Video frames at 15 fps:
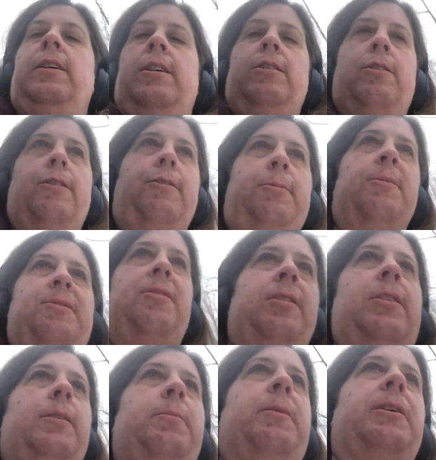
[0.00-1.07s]
Christmas
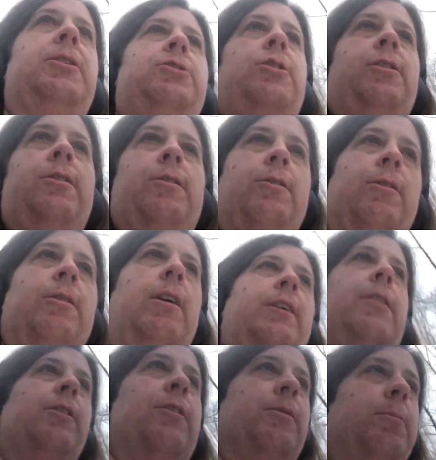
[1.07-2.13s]
celebration or
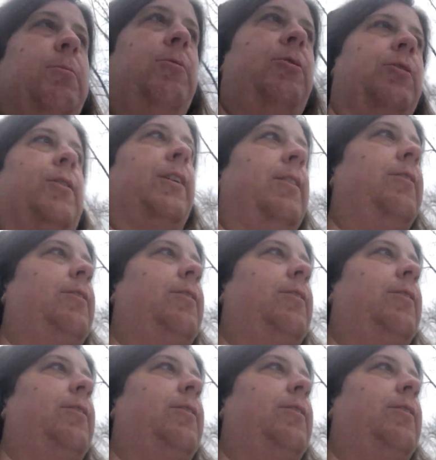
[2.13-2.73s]
other, sorry,